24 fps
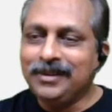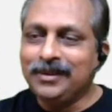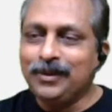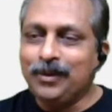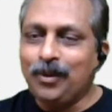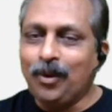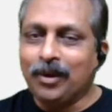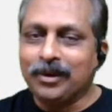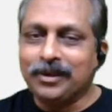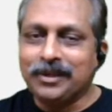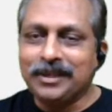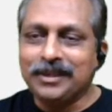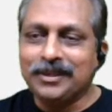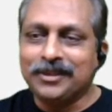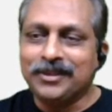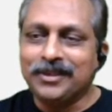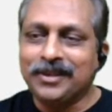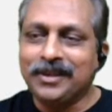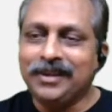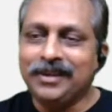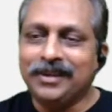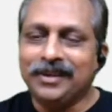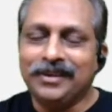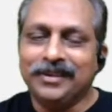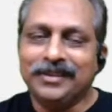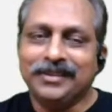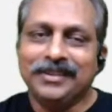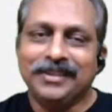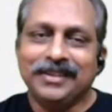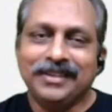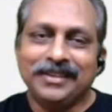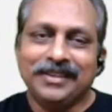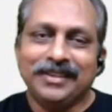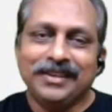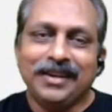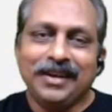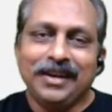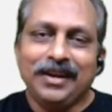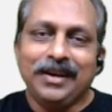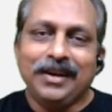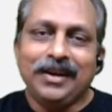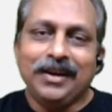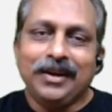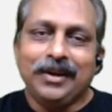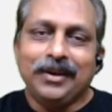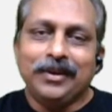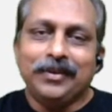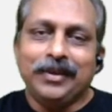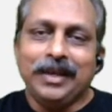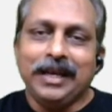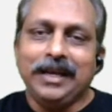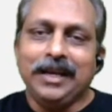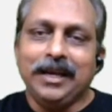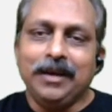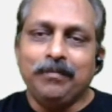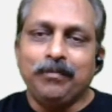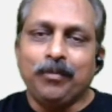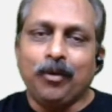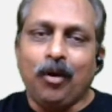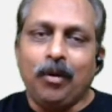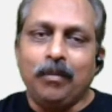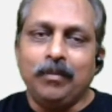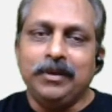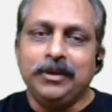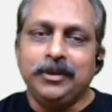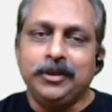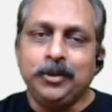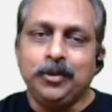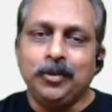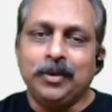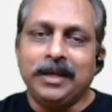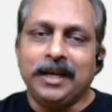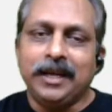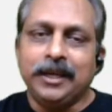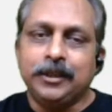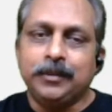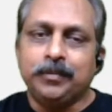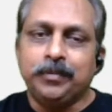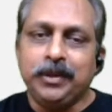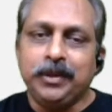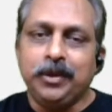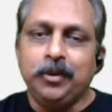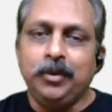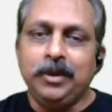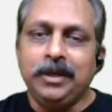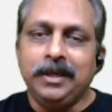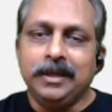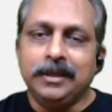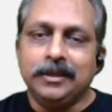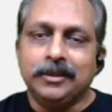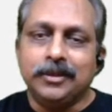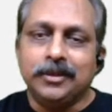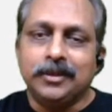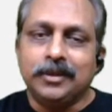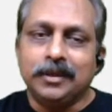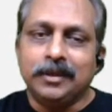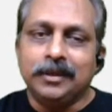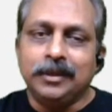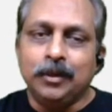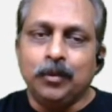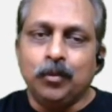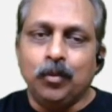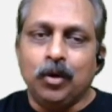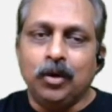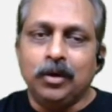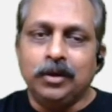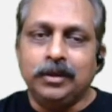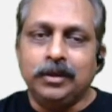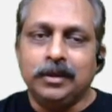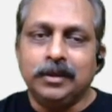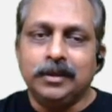got it, sir. They can promise you an experience you won't